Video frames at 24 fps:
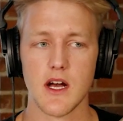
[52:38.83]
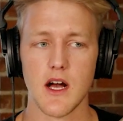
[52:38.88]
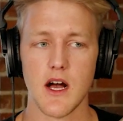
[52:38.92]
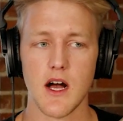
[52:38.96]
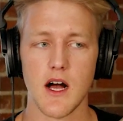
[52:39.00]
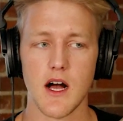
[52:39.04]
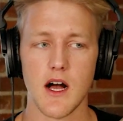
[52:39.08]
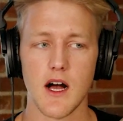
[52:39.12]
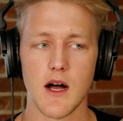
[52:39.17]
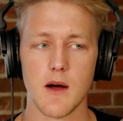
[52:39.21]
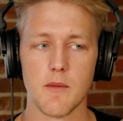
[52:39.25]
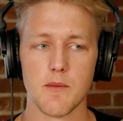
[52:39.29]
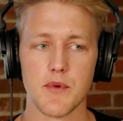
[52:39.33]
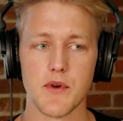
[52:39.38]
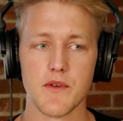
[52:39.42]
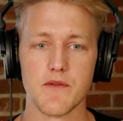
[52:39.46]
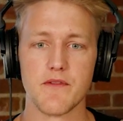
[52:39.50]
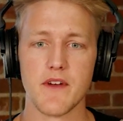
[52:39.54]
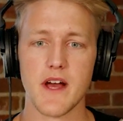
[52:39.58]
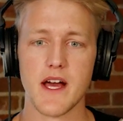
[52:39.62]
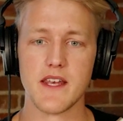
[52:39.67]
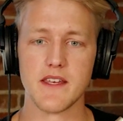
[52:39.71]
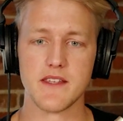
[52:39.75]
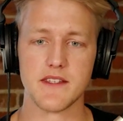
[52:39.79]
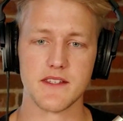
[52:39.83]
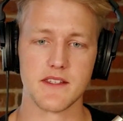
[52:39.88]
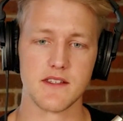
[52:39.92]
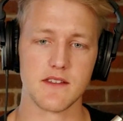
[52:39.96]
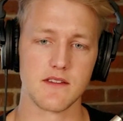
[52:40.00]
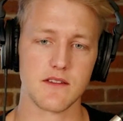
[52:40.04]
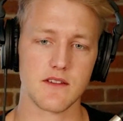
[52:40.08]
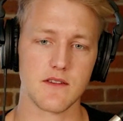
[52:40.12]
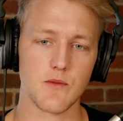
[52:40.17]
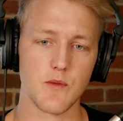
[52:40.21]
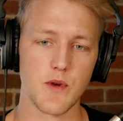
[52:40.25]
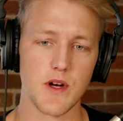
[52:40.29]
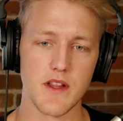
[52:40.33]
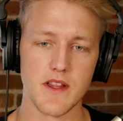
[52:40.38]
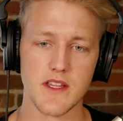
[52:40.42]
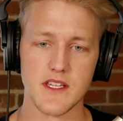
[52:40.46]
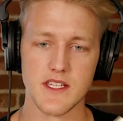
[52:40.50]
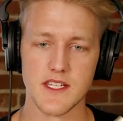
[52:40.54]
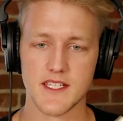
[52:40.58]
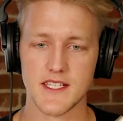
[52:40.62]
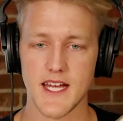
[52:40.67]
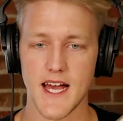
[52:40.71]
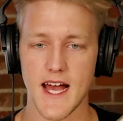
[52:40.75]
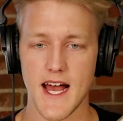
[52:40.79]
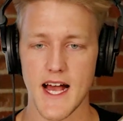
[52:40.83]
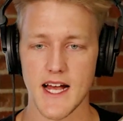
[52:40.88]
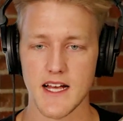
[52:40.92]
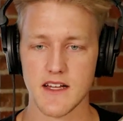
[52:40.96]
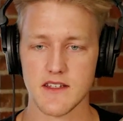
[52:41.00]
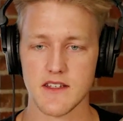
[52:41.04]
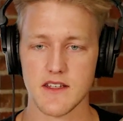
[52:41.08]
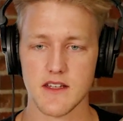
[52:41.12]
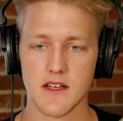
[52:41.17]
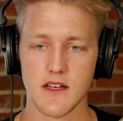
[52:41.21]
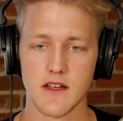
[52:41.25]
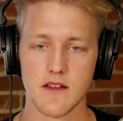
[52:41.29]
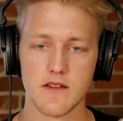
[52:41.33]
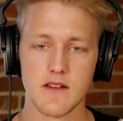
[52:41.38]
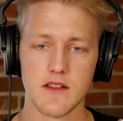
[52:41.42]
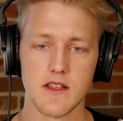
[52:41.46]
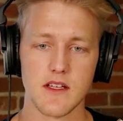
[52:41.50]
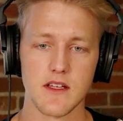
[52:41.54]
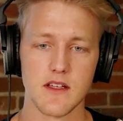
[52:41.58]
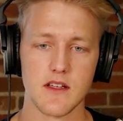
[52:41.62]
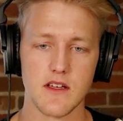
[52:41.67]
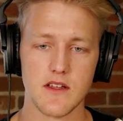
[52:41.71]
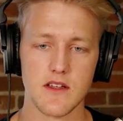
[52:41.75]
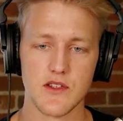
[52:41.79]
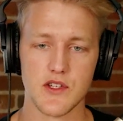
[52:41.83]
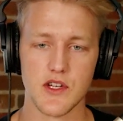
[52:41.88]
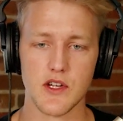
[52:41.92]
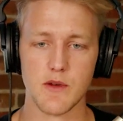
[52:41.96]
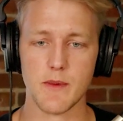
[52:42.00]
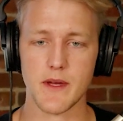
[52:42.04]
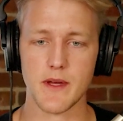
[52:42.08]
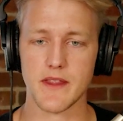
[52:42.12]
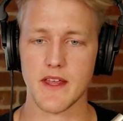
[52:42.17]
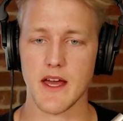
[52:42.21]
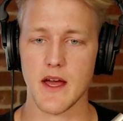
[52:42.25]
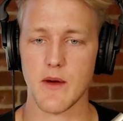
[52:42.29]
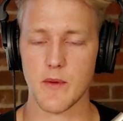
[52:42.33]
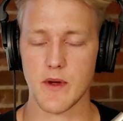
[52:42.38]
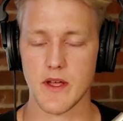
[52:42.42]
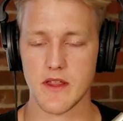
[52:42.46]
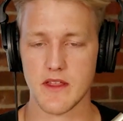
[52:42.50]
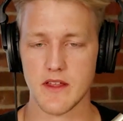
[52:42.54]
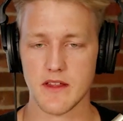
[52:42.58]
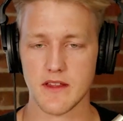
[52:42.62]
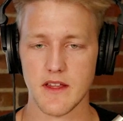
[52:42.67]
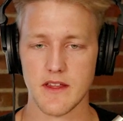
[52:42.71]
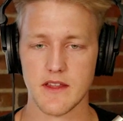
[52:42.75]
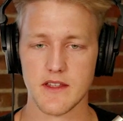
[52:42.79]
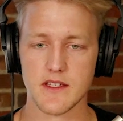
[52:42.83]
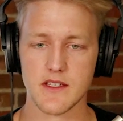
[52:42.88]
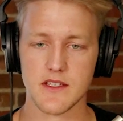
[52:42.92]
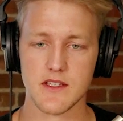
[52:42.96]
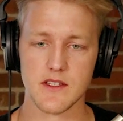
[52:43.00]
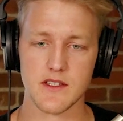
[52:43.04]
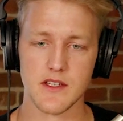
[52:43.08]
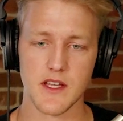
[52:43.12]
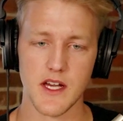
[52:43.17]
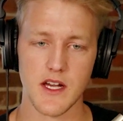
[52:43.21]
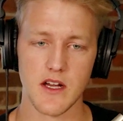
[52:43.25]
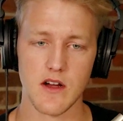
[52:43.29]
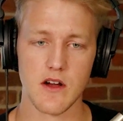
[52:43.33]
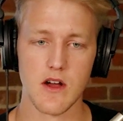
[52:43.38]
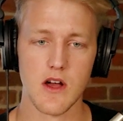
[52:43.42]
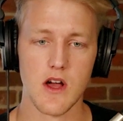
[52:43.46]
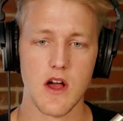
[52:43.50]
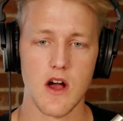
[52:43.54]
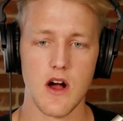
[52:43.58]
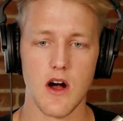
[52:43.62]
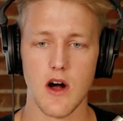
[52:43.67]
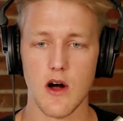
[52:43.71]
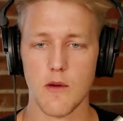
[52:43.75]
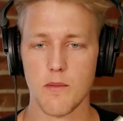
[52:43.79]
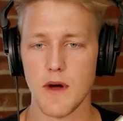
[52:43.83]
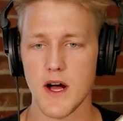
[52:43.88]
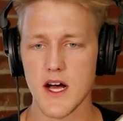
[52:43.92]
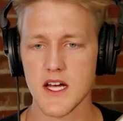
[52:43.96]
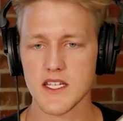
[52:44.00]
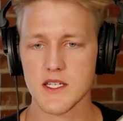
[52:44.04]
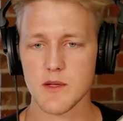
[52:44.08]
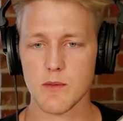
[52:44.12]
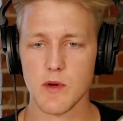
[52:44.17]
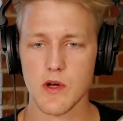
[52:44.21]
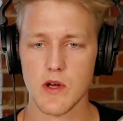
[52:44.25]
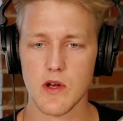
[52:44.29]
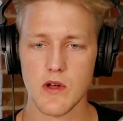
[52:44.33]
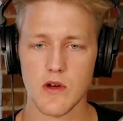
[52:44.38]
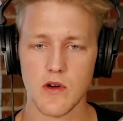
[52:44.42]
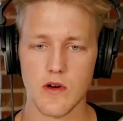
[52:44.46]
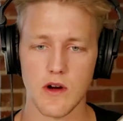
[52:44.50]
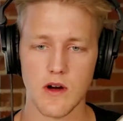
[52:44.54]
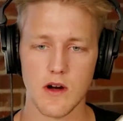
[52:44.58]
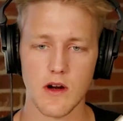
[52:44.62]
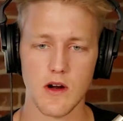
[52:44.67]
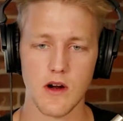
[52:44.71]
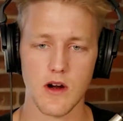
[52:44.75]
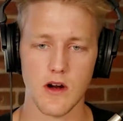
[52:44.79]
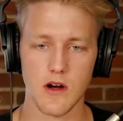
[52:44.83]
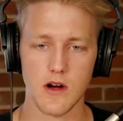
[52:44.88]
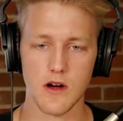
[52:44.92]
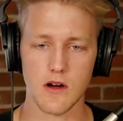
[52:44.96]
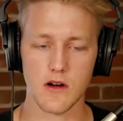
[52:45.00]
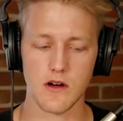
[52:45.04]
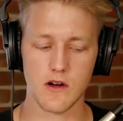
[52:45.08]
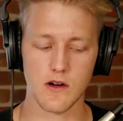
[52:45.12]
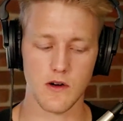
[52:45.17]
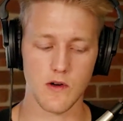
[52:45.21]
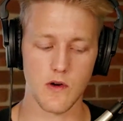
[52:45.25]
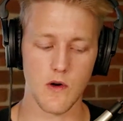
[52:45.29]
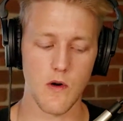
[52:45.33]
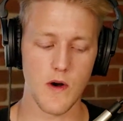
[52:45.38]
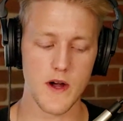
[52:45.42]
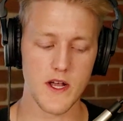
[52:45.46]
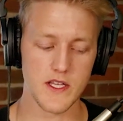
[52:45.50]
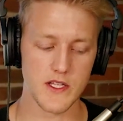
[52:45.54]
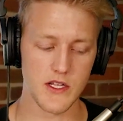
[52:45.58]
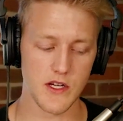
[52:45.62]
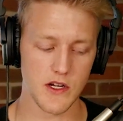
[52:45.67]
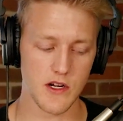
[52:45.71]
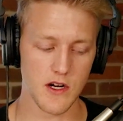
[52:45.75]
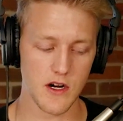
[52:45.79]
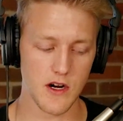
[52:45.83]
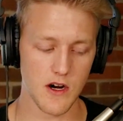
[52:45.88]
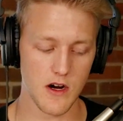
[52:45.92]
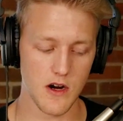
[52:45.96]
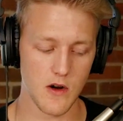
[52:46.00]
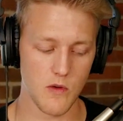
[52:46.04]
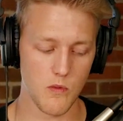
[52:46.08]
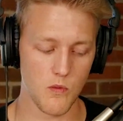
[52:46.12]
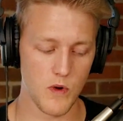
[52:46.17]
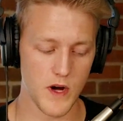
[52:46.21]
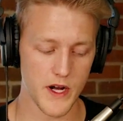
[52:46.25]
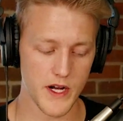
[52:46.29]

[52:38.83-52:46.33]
uh, prevent one of these attacks, uh, assuming that we think that this is like all possible or, or, or going to occur, what